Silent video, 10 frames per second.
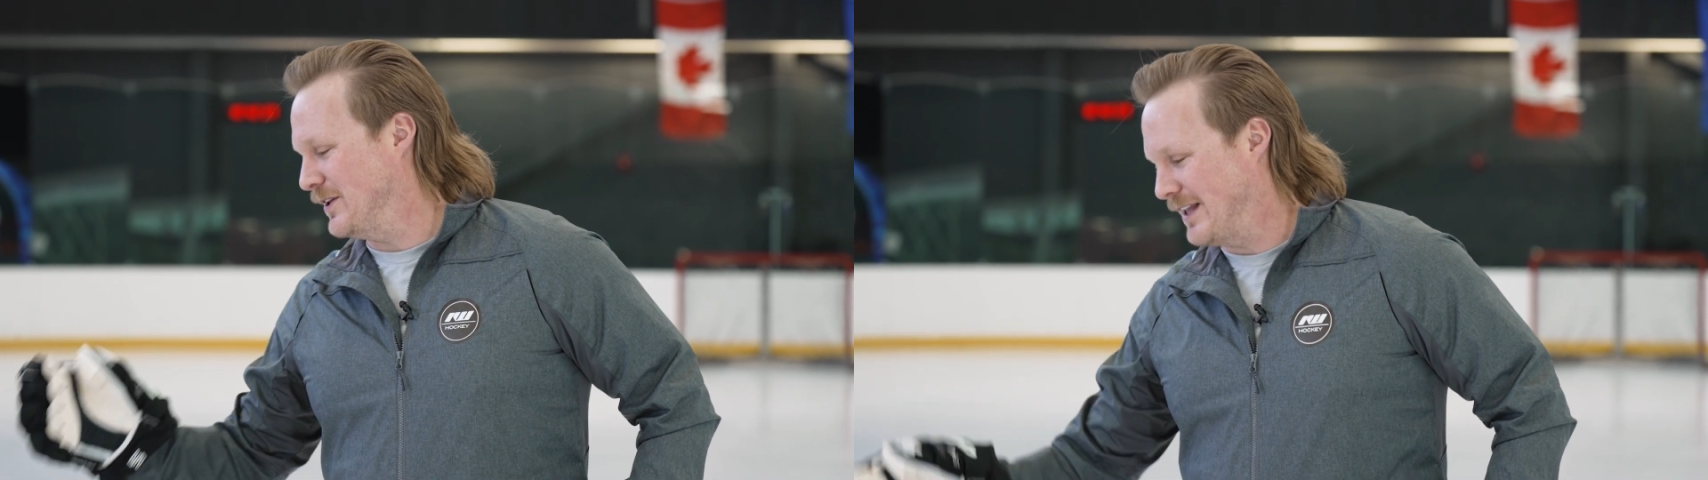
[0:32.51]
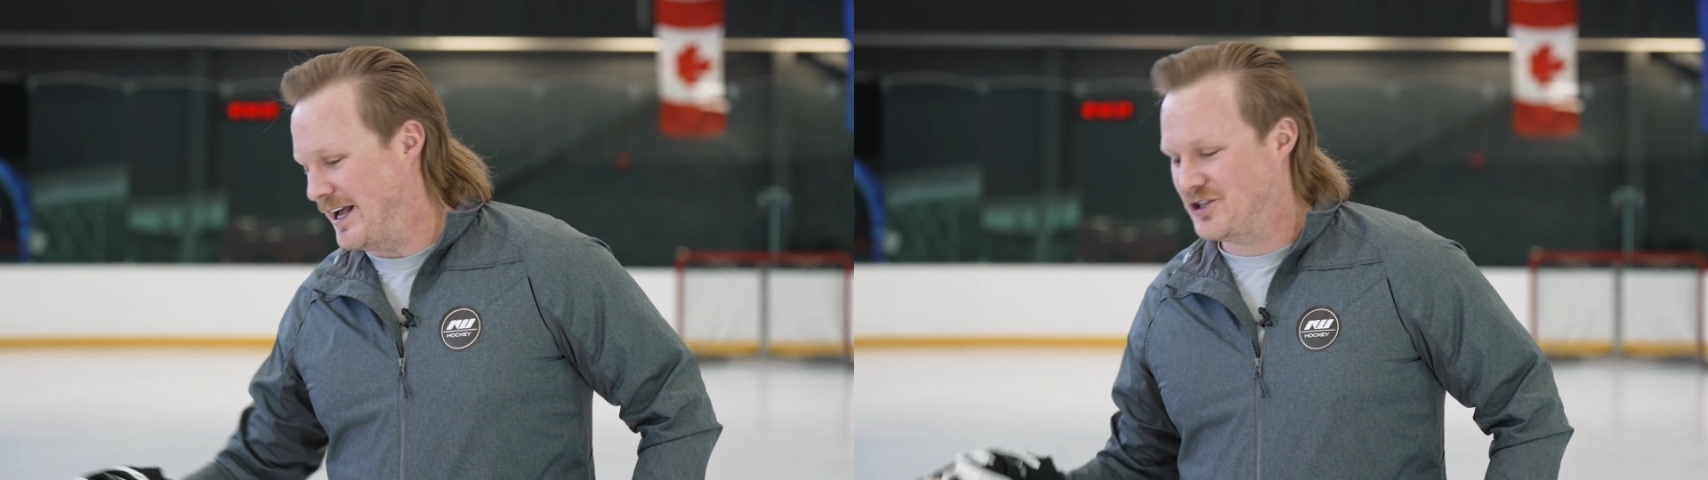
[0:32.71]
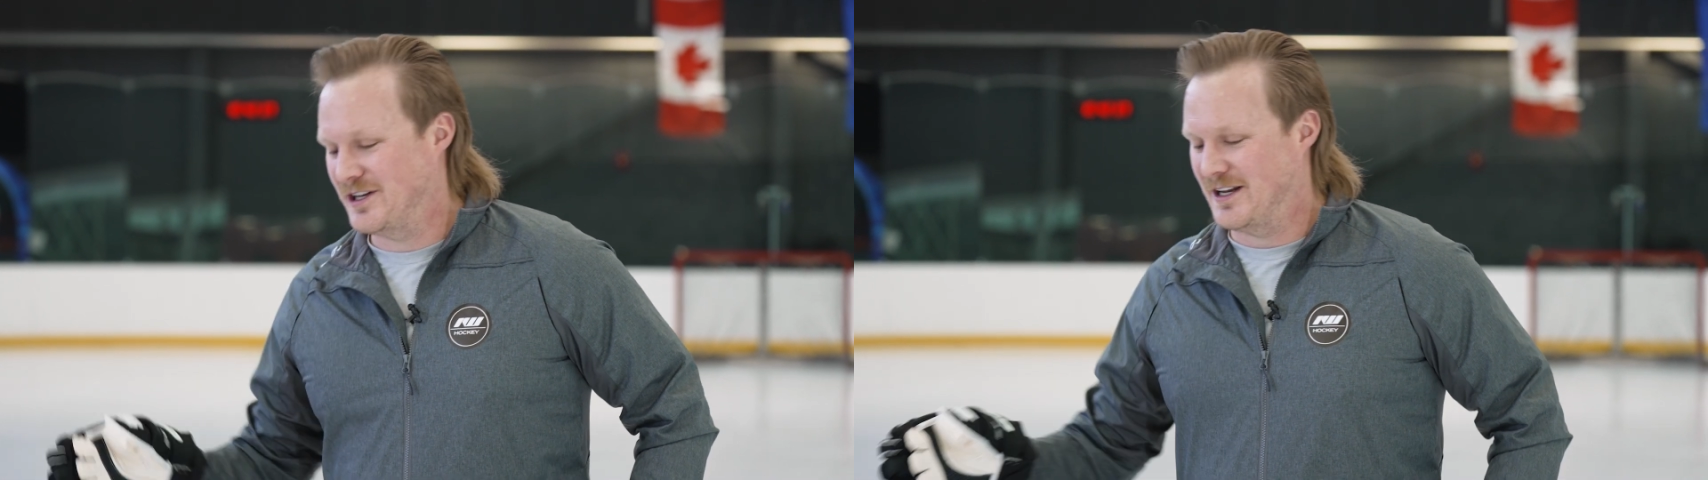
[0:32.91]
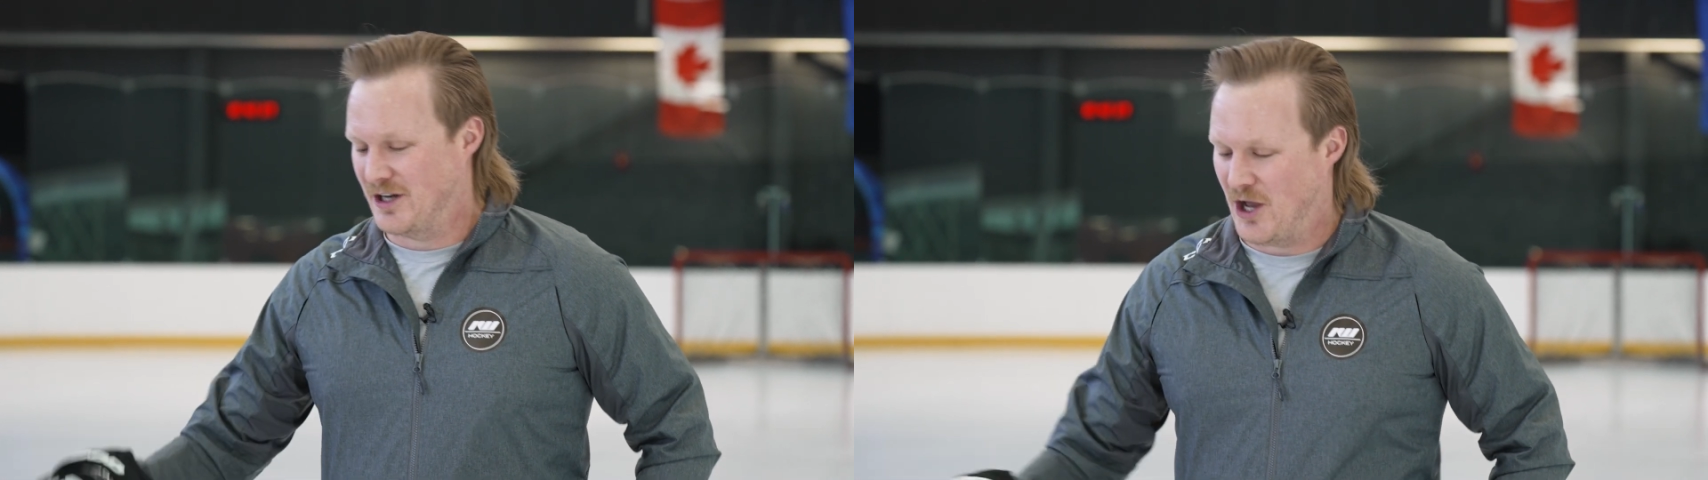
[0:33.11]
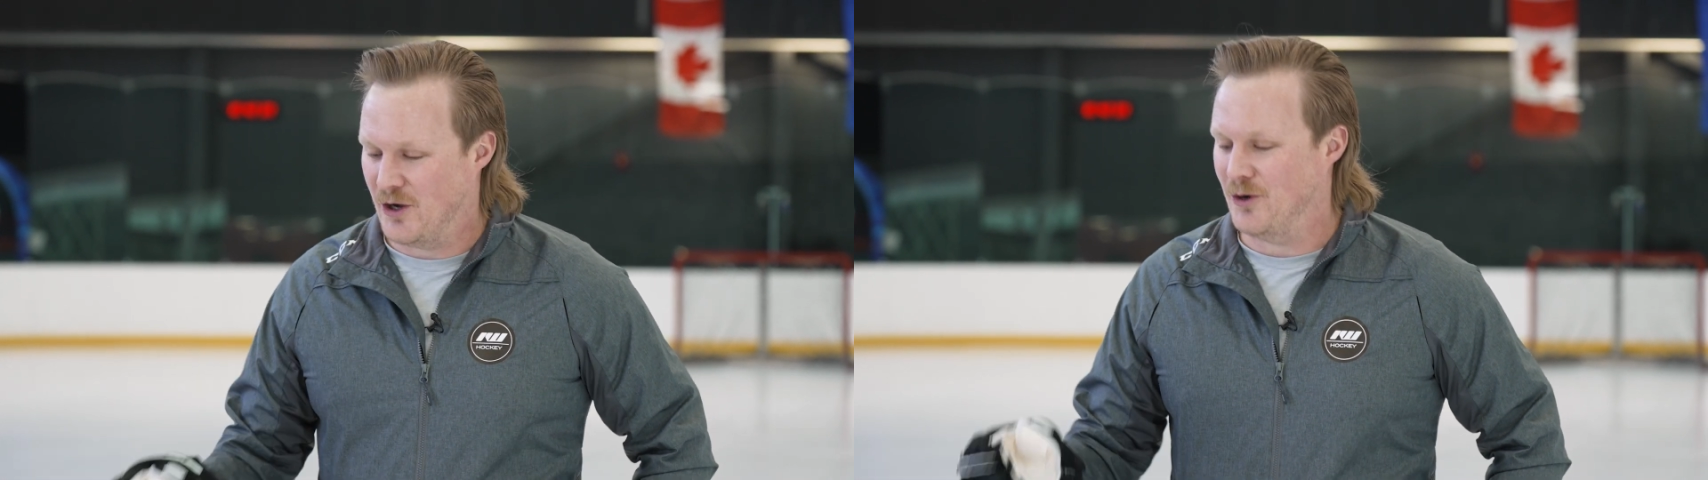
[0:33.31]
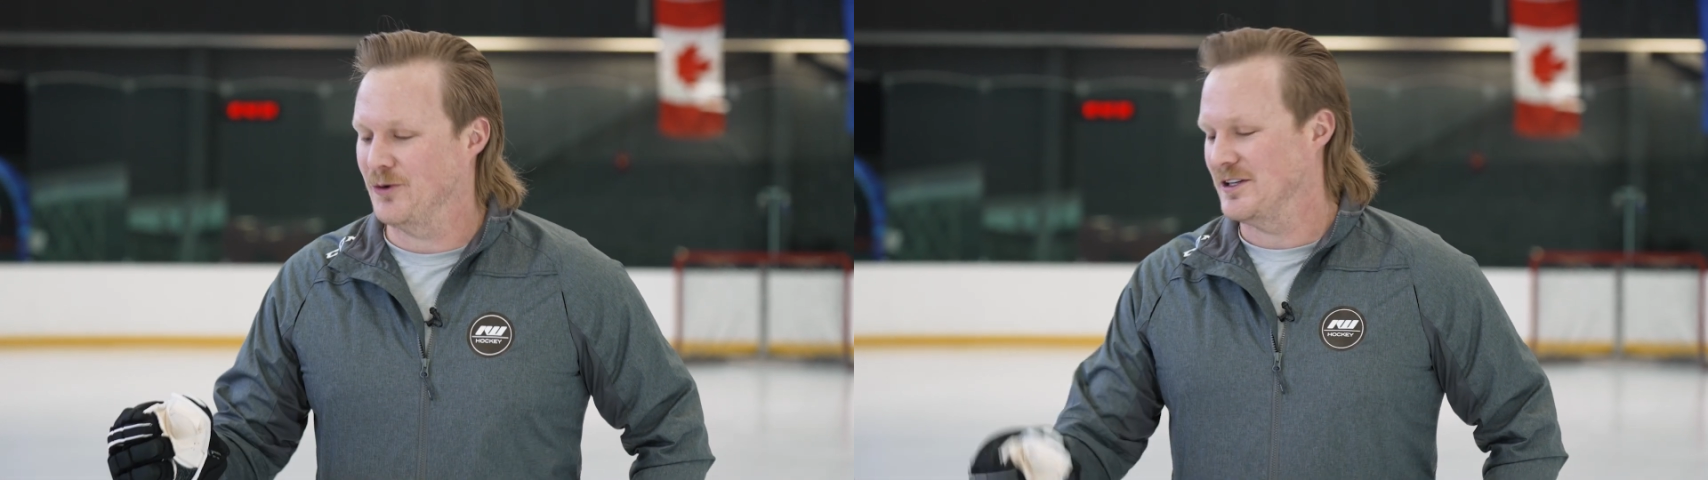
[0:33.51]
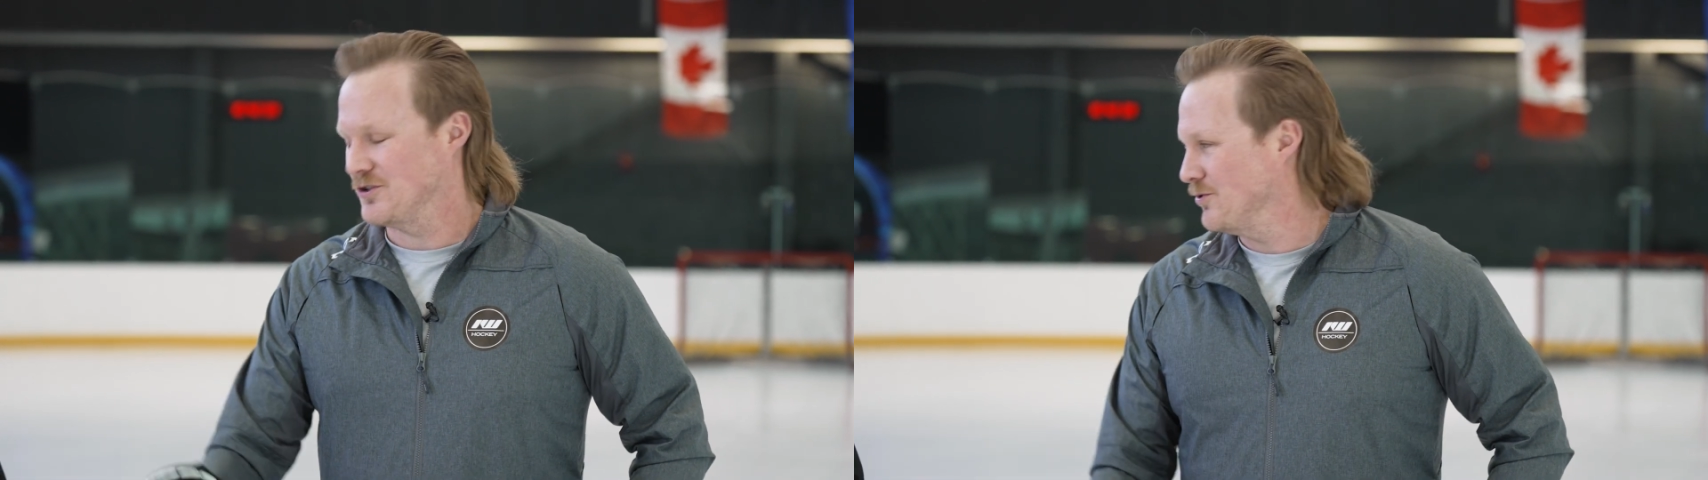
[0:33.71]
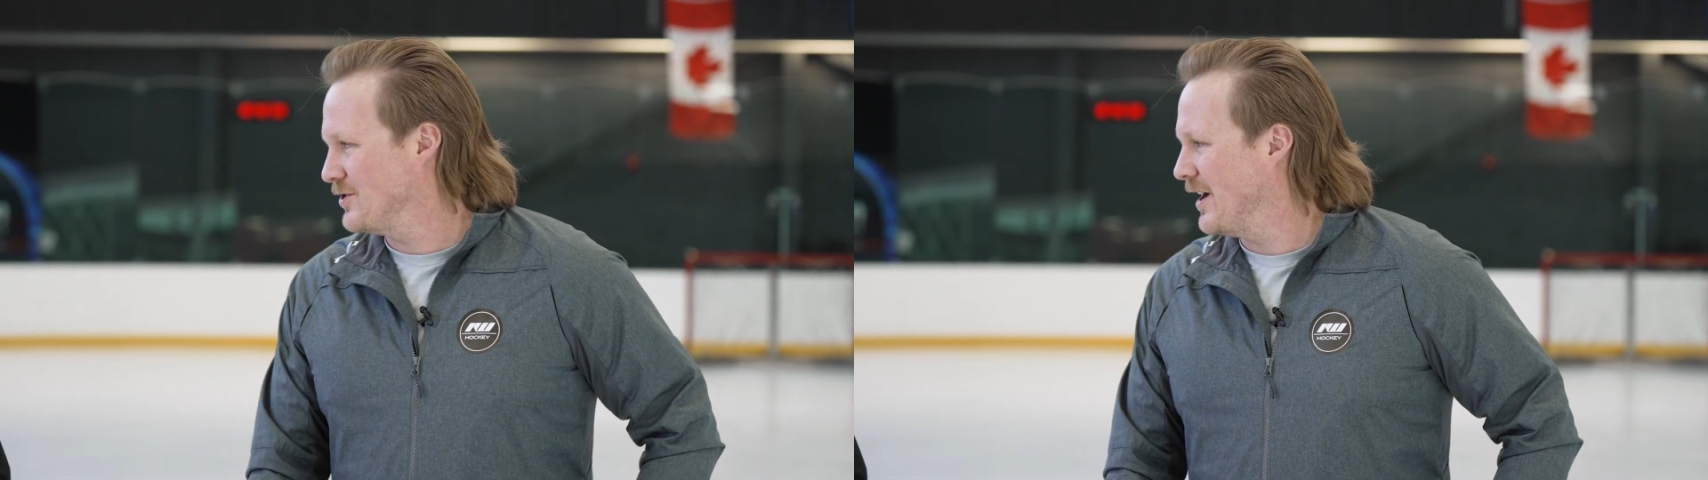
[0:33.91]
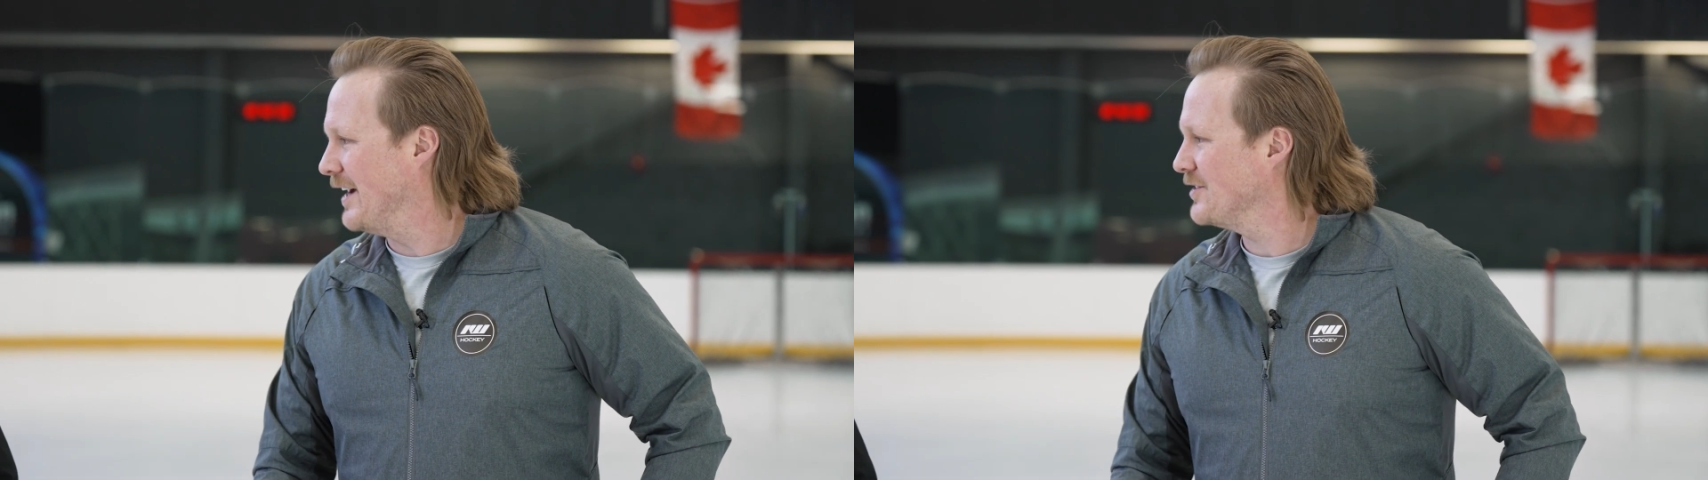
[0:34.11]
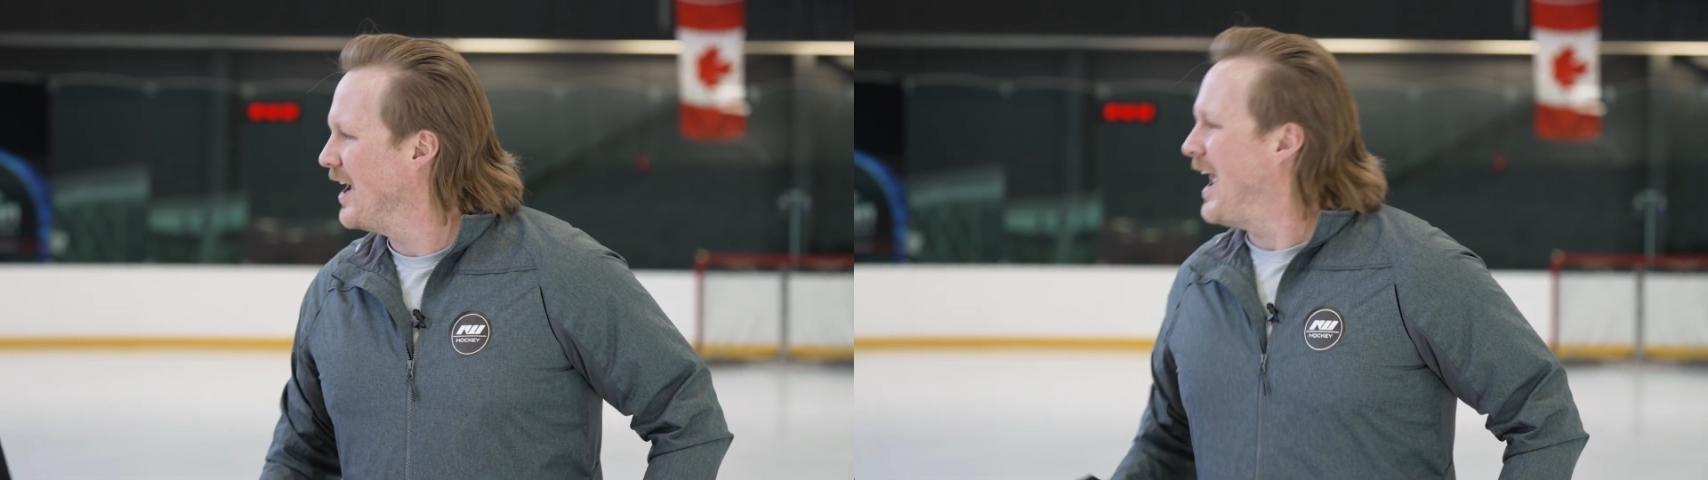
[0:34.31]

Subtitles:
Legend and Code and True Touch,